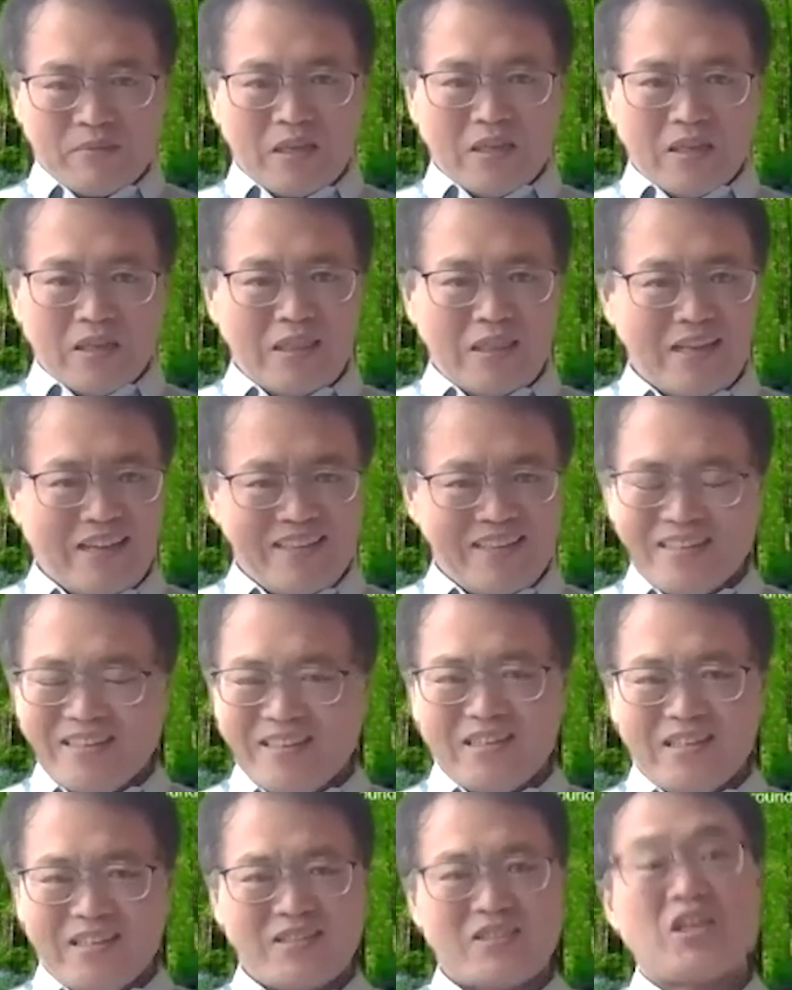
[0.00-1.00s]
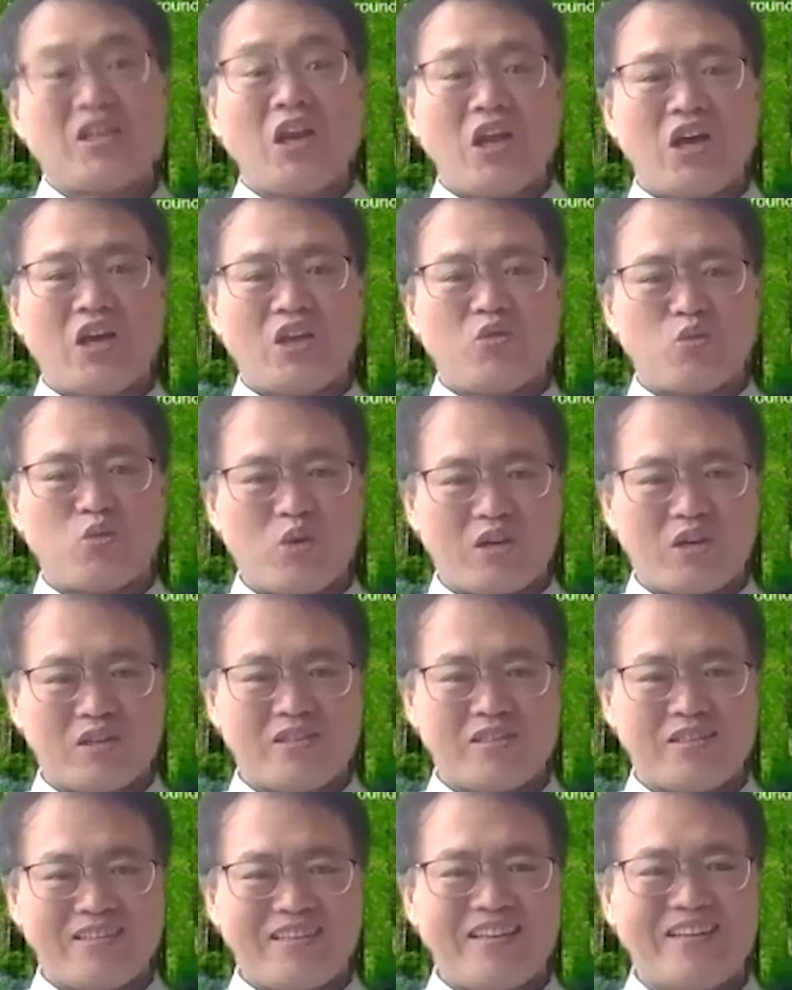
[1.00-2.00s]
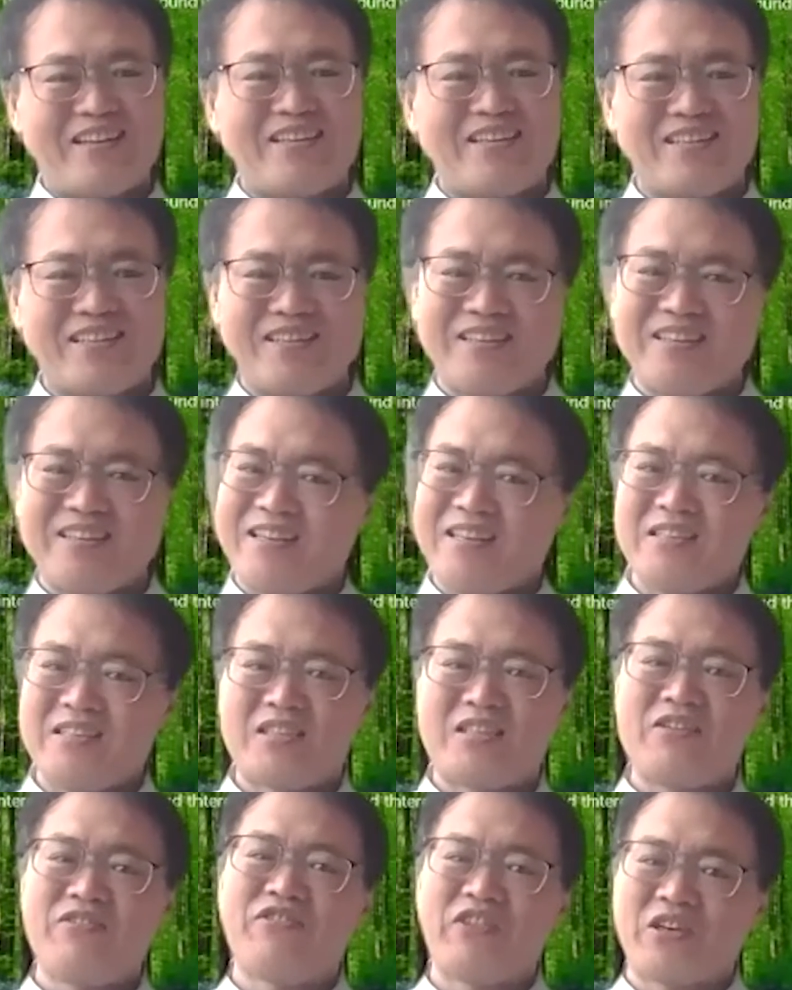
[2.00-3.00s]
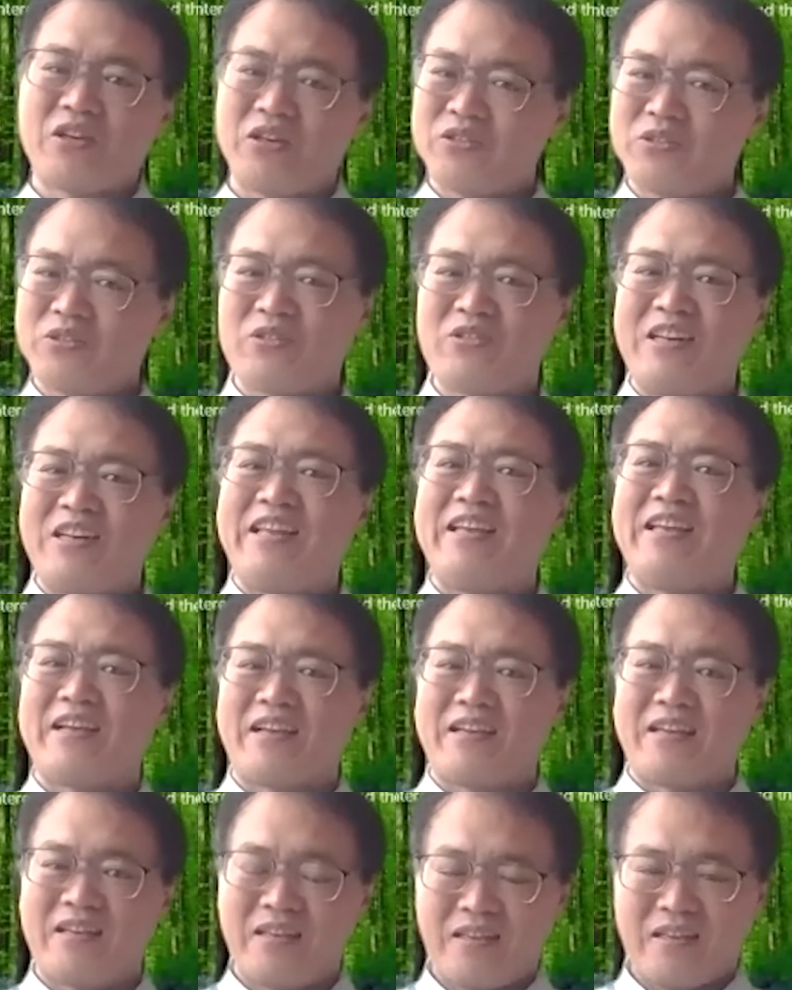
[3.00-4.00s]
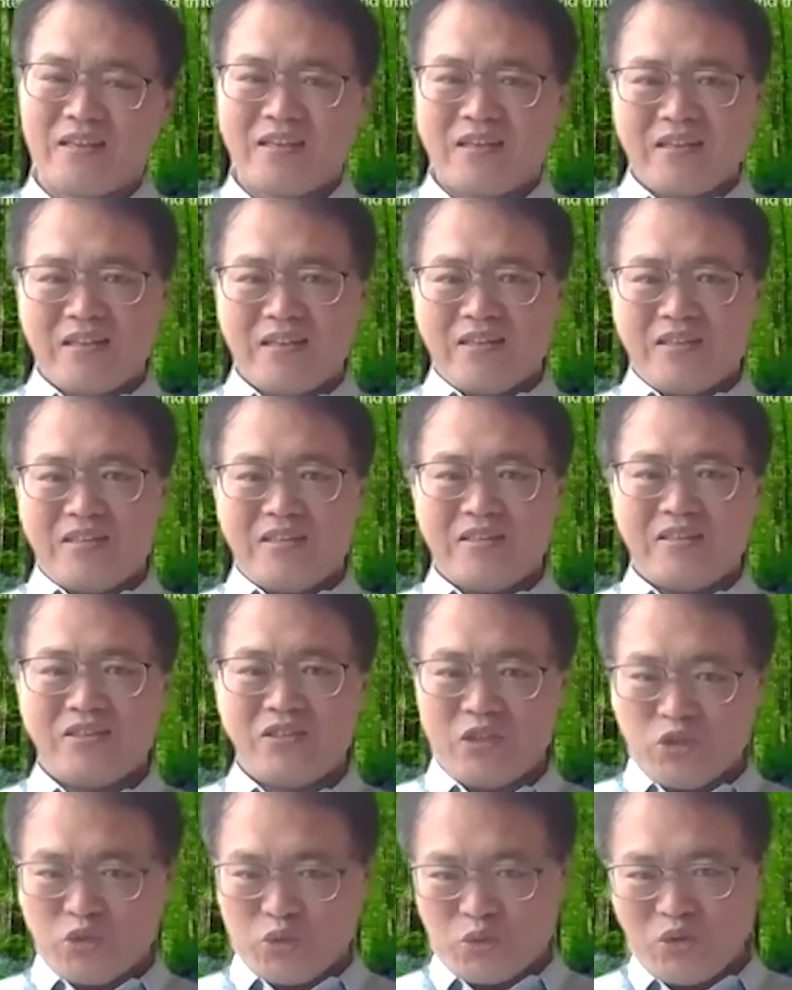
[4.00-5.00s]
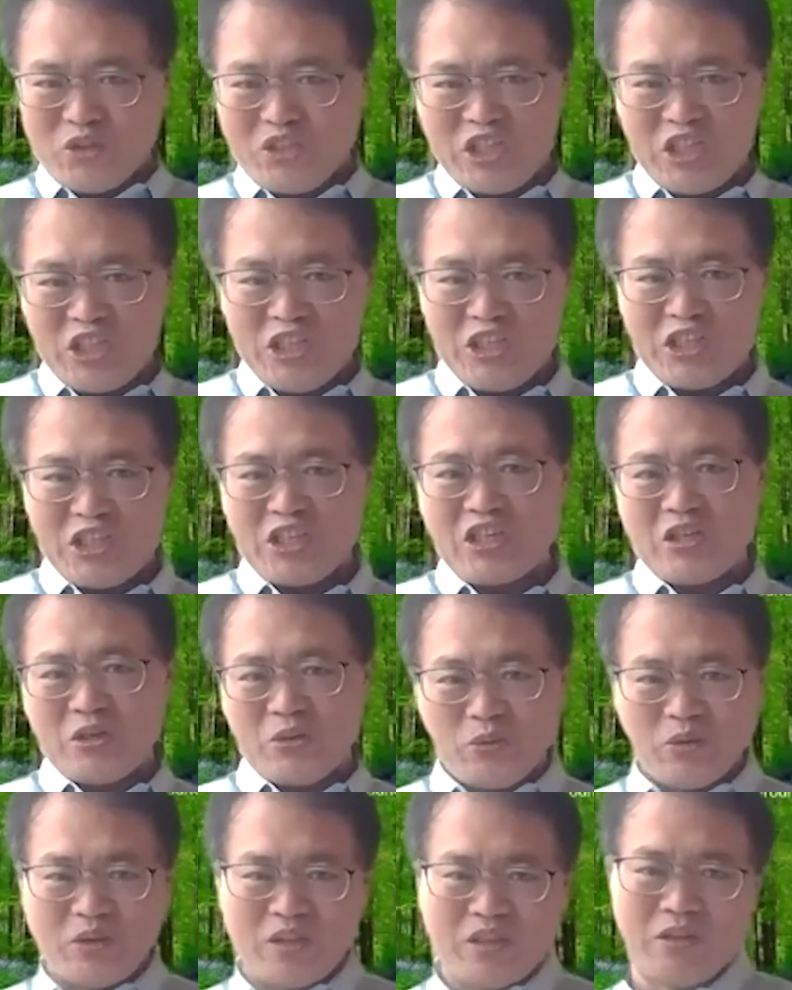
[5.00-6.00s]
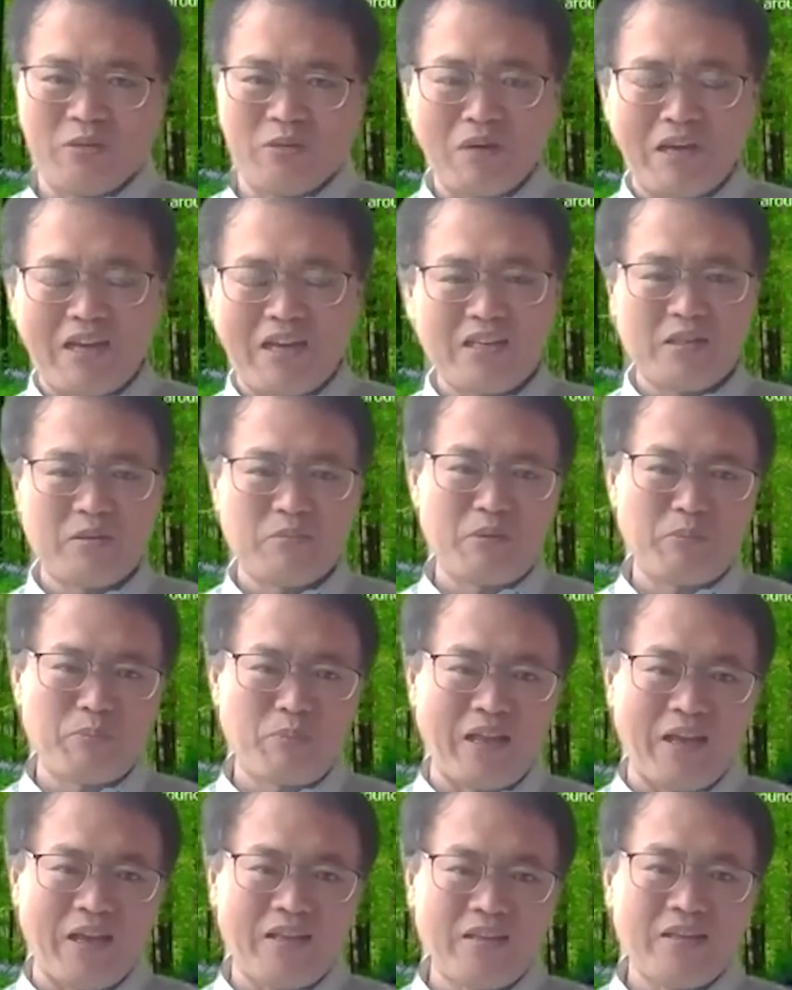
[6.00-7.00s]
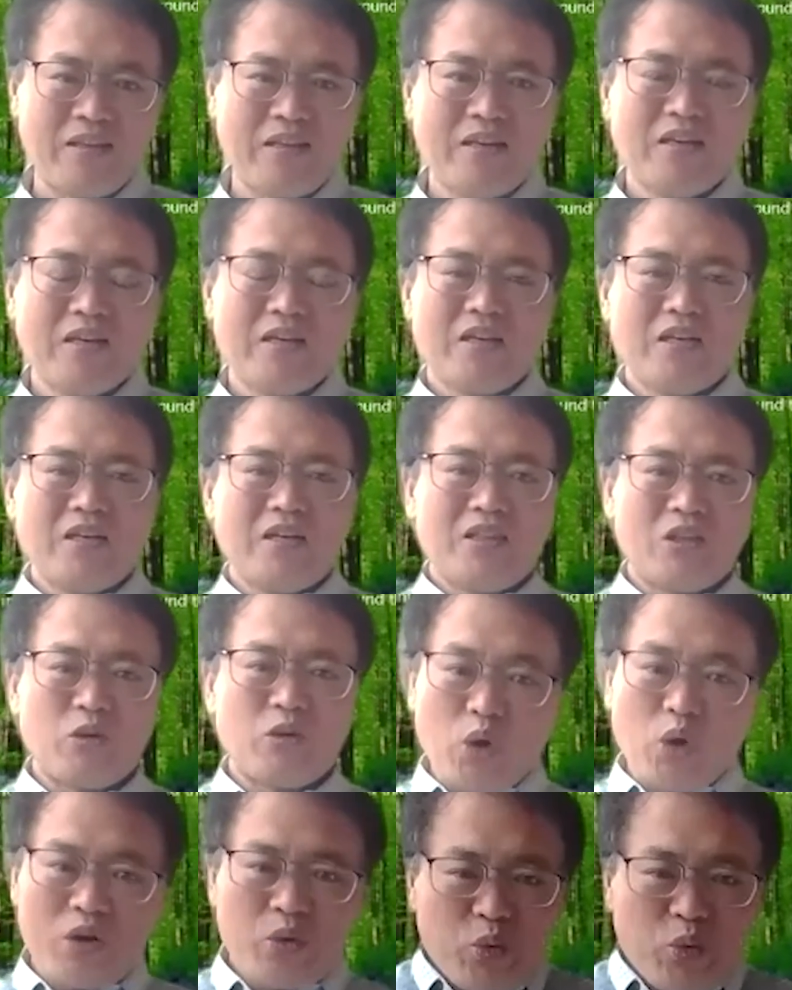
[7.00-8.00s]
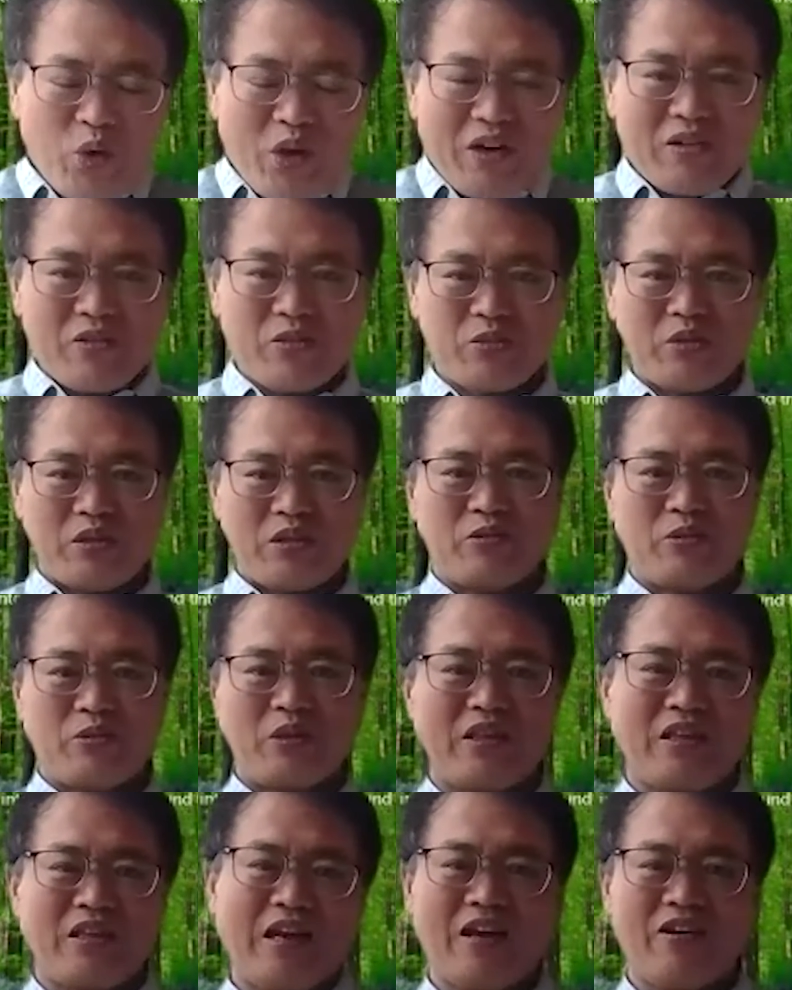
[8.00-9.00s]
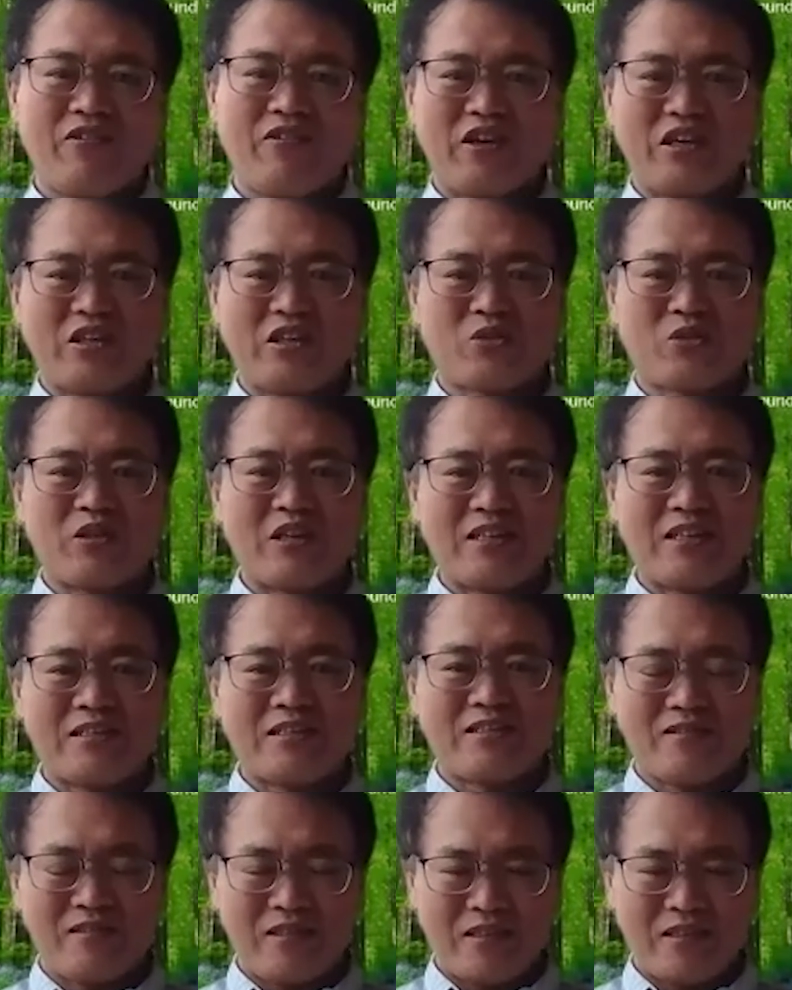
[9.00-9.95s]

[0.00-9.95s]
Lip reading: that it's a lot of work, and it's difficult to link the strategic with the management plan. The work we are doing with FSOS,